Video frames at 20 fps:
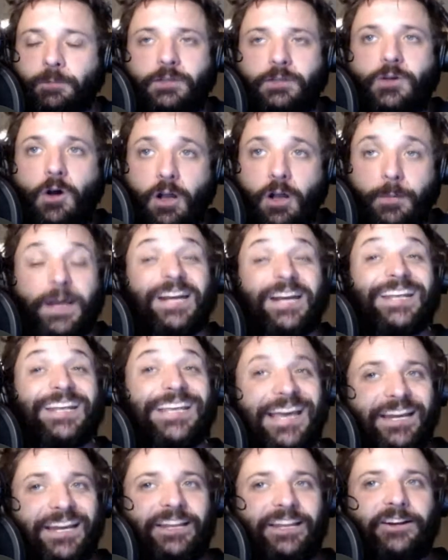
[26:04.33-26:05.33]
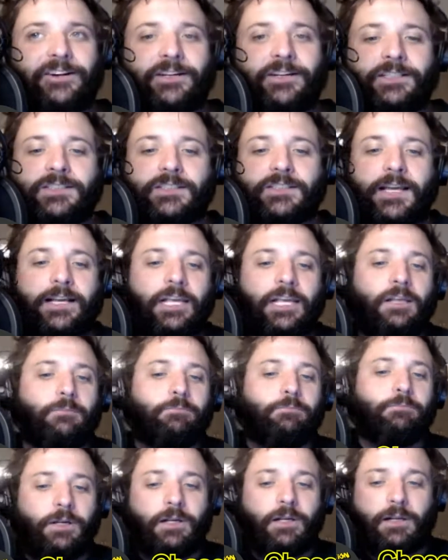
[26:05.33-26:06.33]
to talk about again here in a second,
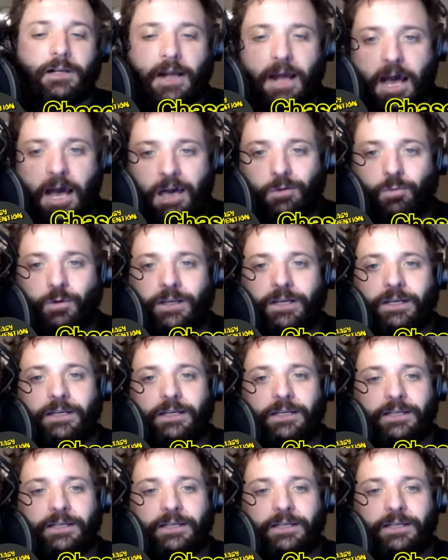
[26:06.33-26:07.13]
but Cooper